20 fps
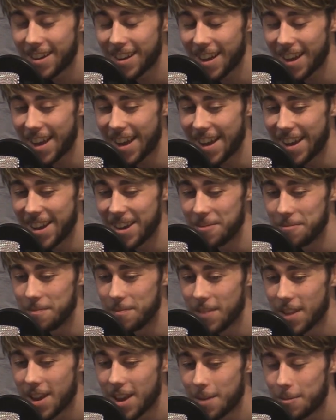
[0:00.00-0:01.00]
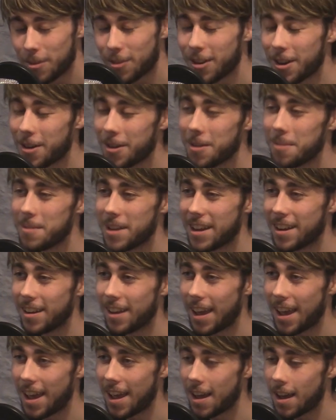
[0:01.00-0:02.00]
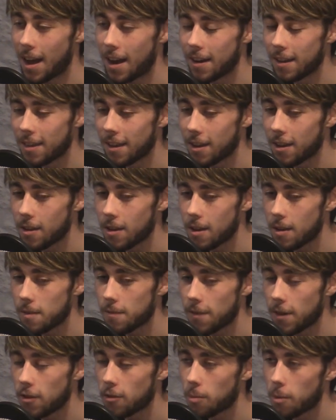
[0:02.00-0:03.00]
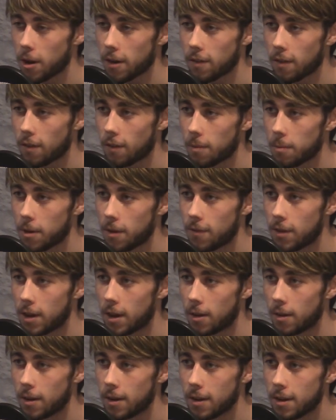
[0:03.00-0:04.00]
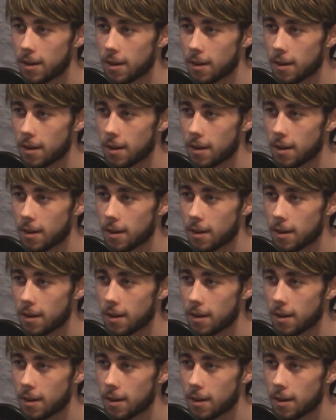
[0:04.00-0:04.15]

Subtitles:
But you know what I mean. And I think Finch worked on some of your video, didn't